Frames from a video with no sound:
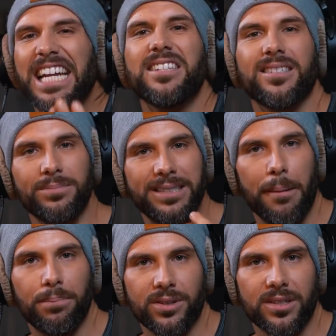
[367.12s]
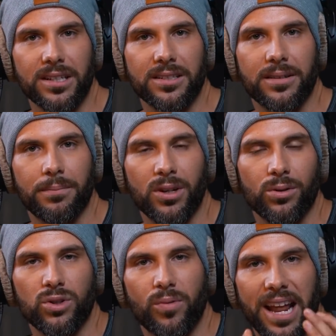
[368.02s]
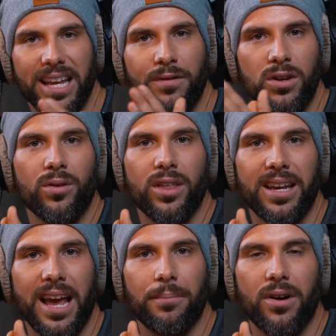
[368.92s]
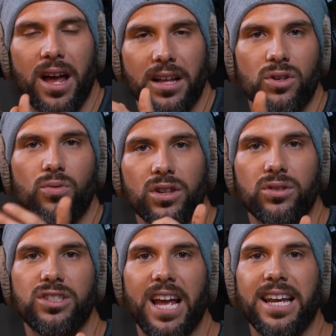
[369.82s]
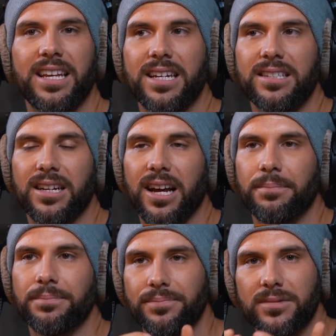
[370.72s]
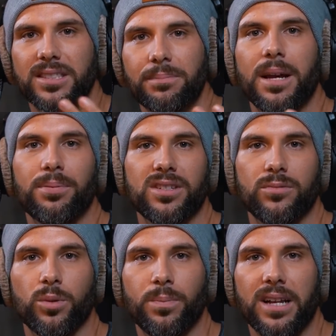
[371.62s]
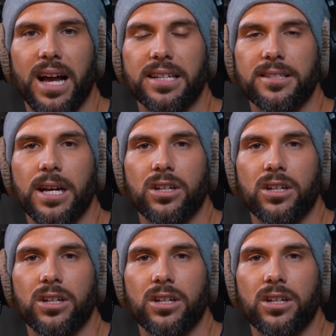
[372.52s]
need some deposit, because when I give you the camera and you want to take it, some deposit would be nice.